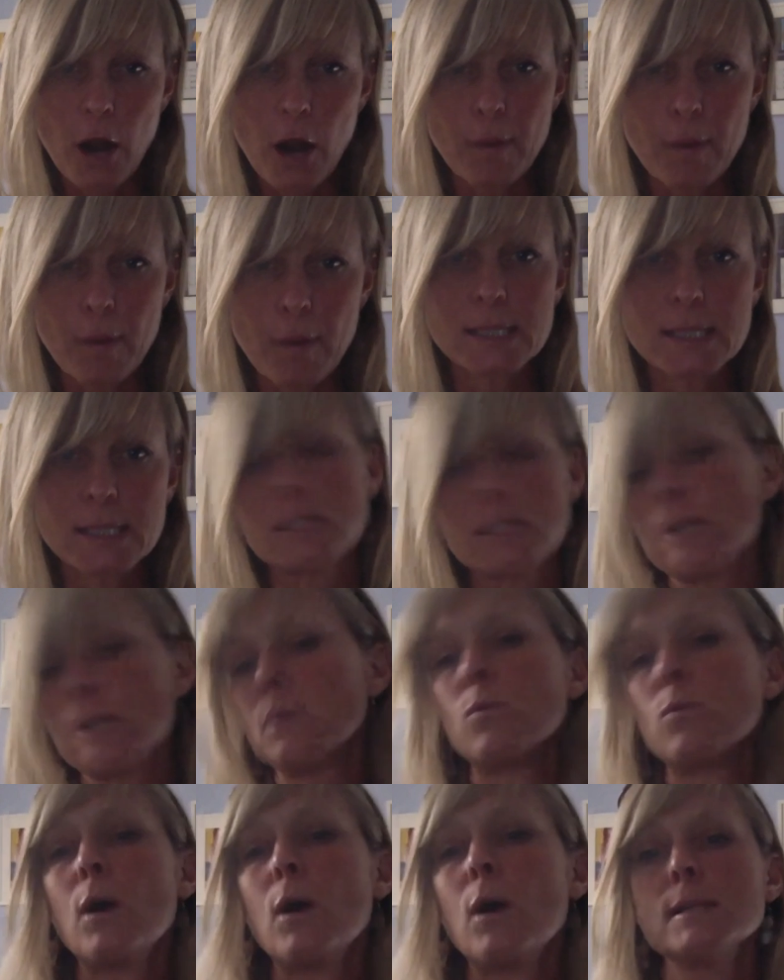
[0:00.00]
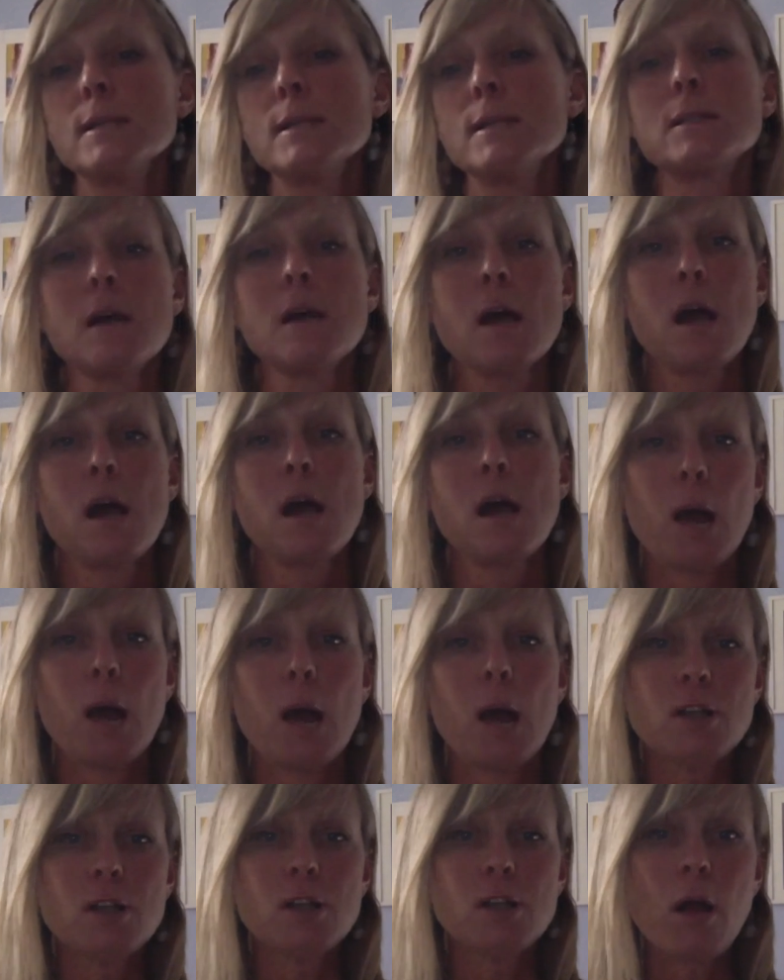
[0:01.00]
my assistant was I
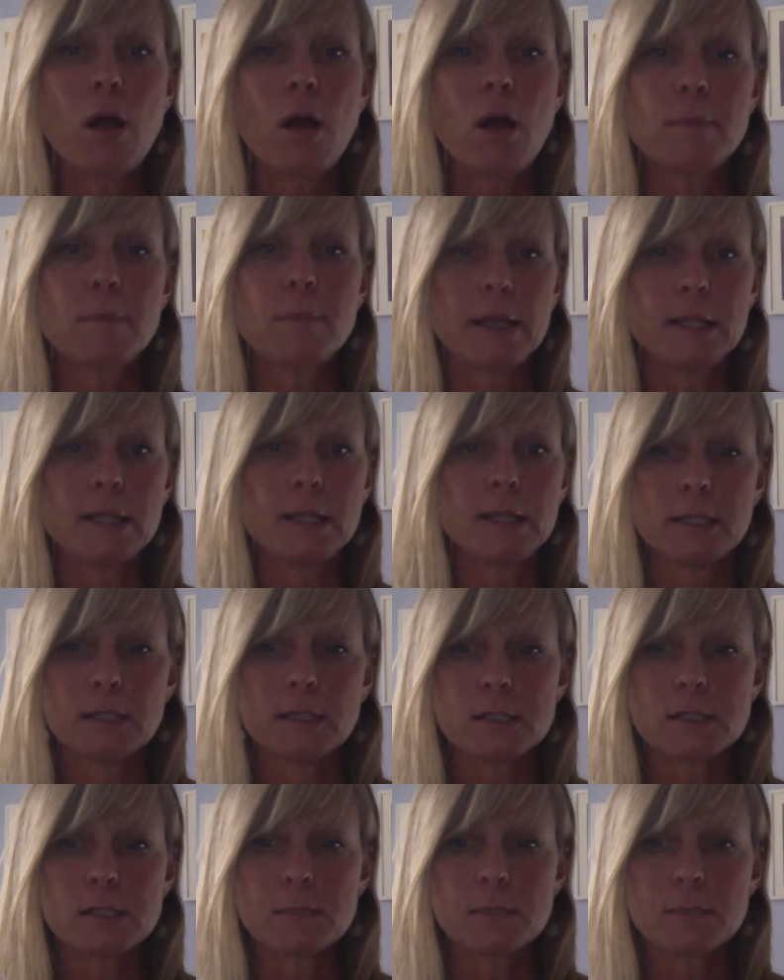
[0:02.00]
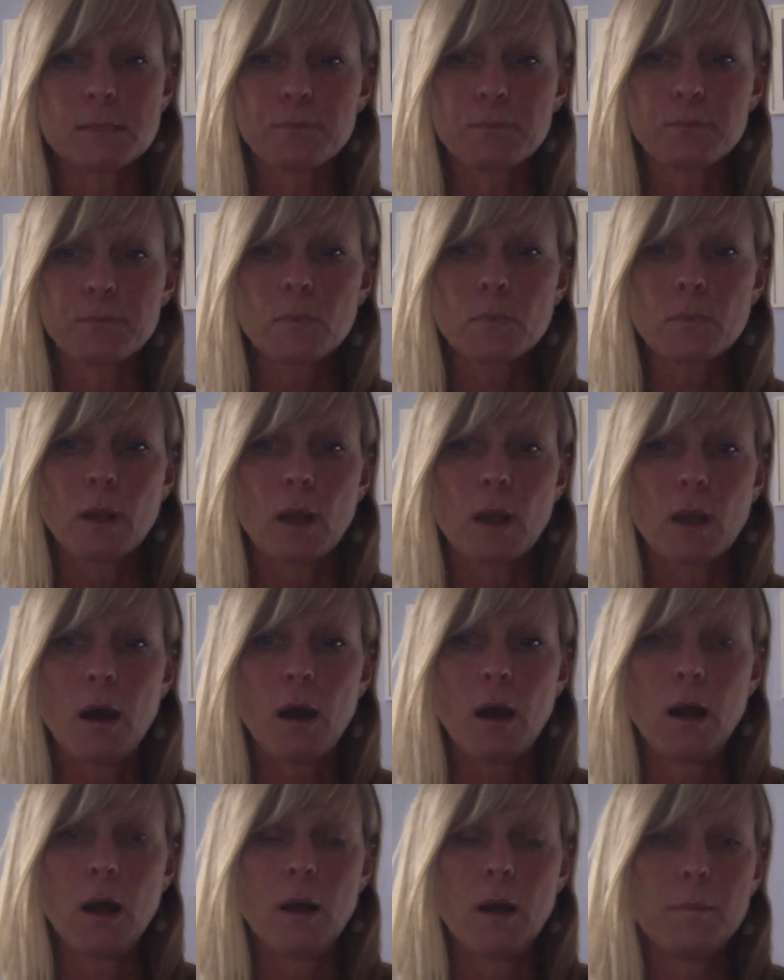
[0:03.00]
was calling my leads.
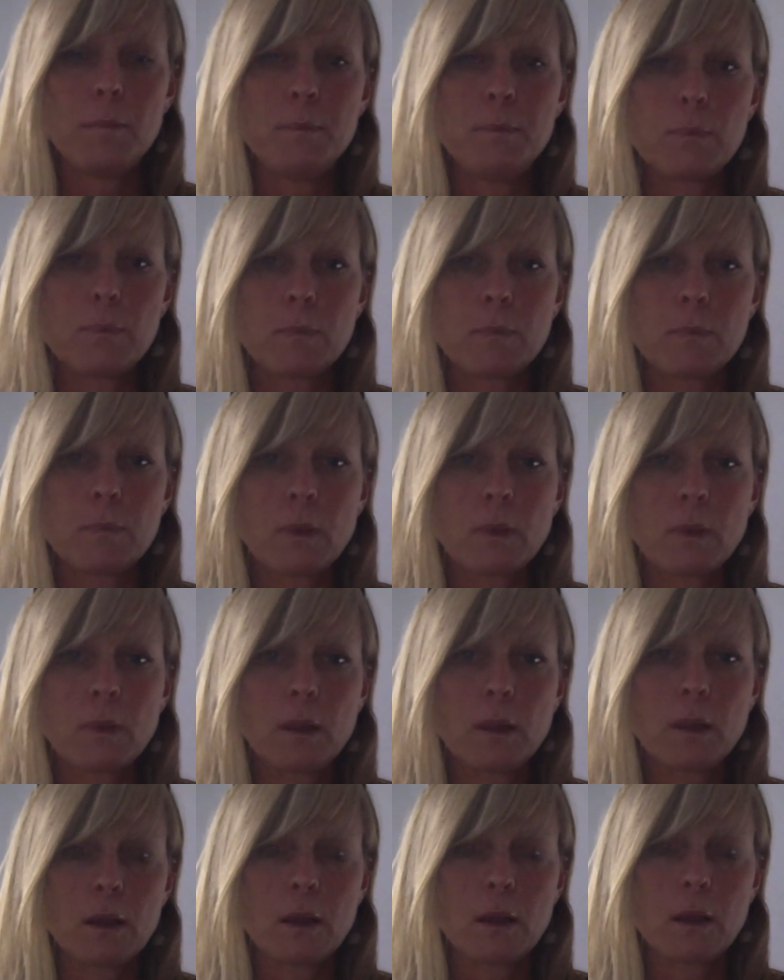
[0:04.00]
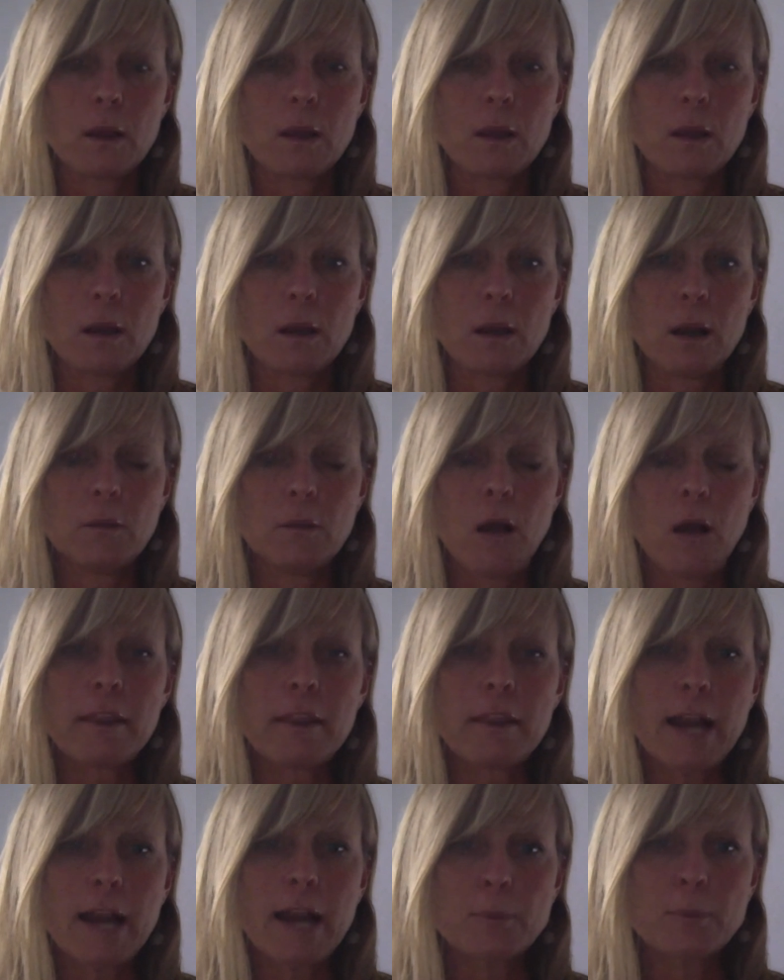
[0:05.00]
A lot of the
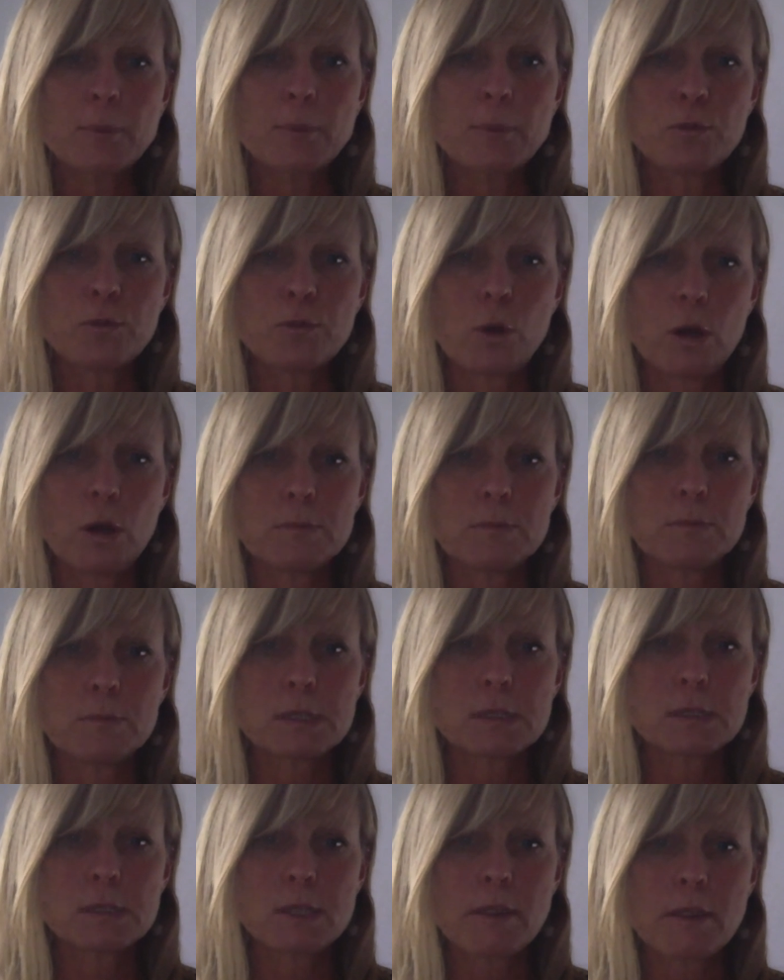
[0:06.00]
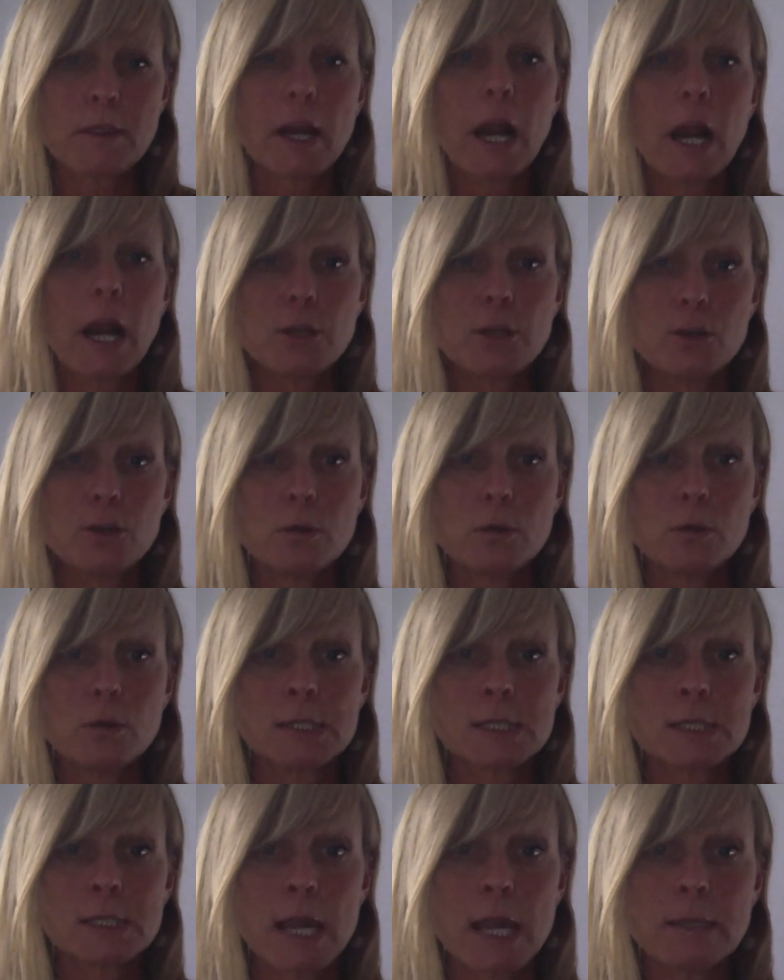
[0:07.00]
capture forms that I use
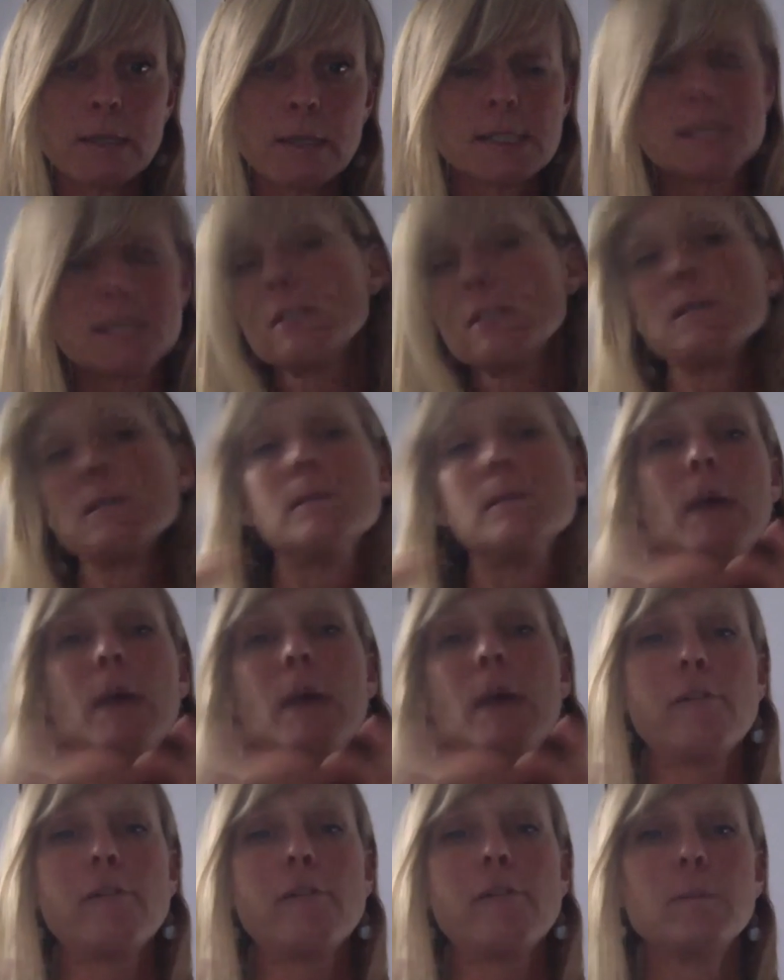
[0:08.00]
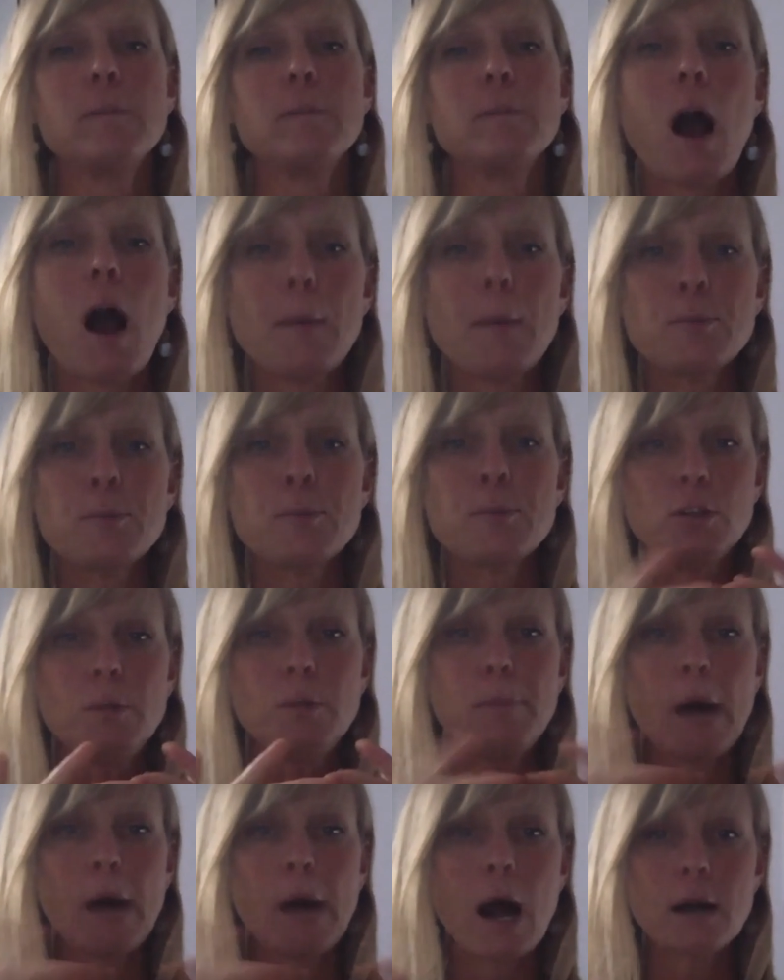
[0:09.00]
inside of my system have an optional
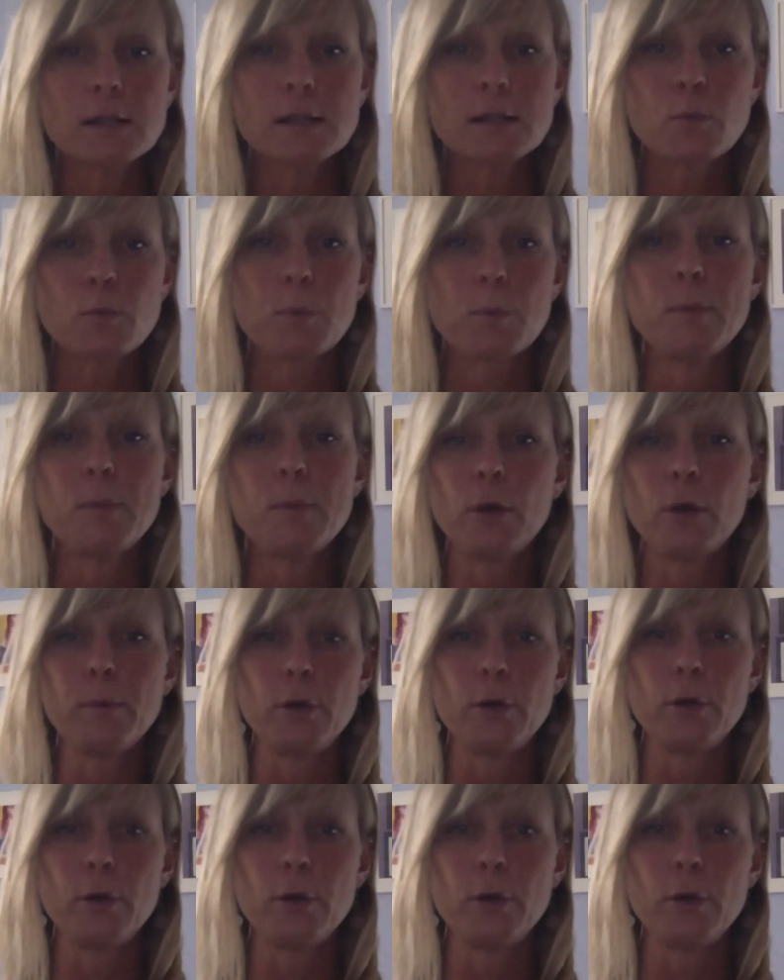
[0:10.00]
box where people can put in